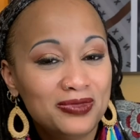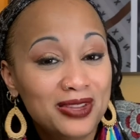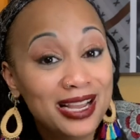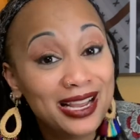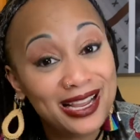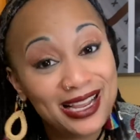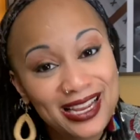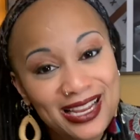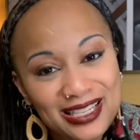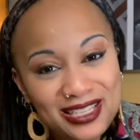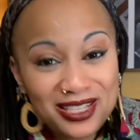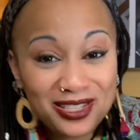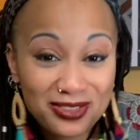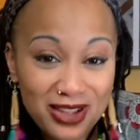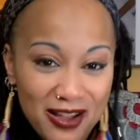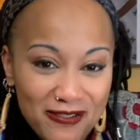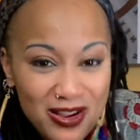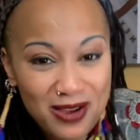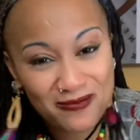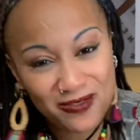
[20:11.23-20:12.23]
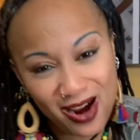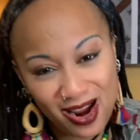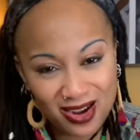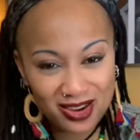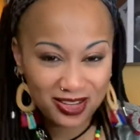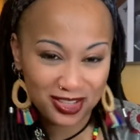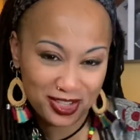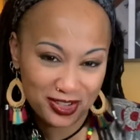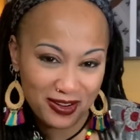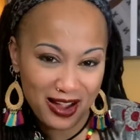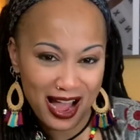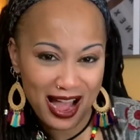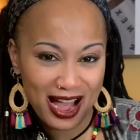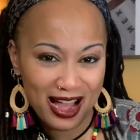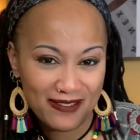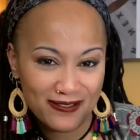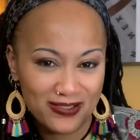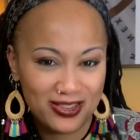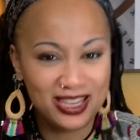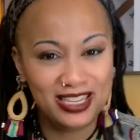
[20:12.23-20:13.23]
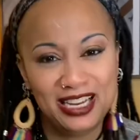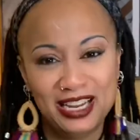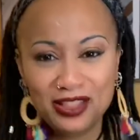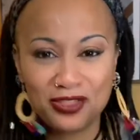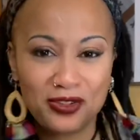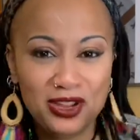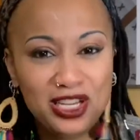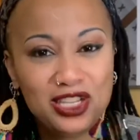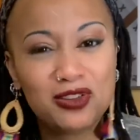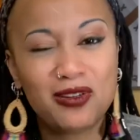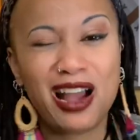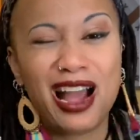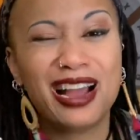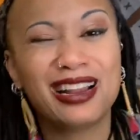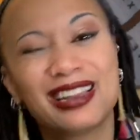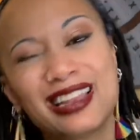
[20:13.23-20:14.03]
Hit subscribe, come part of the tribe, DZ tribe.